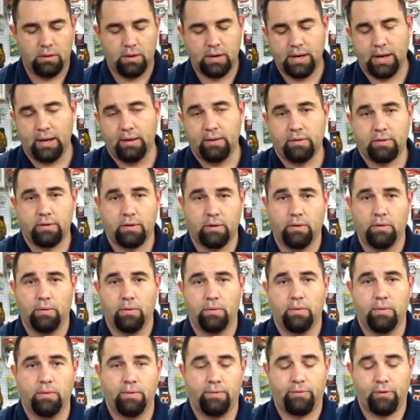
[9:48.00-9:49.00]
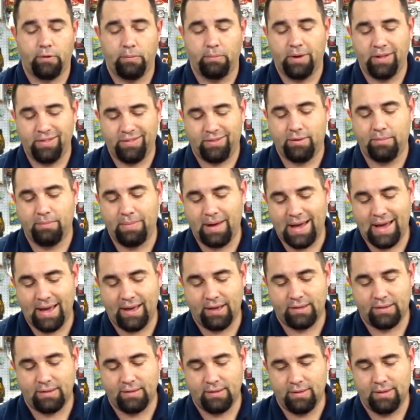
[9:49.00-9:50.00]
All right, so for
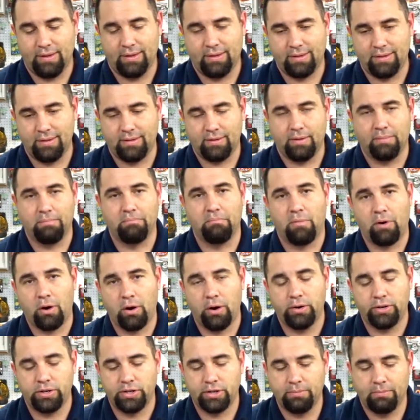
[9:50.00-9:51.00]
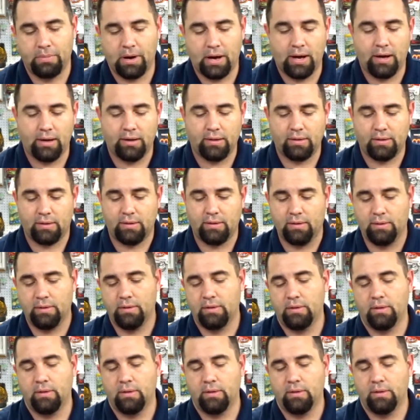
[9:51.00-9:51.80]
Monsterbass, this is the March box.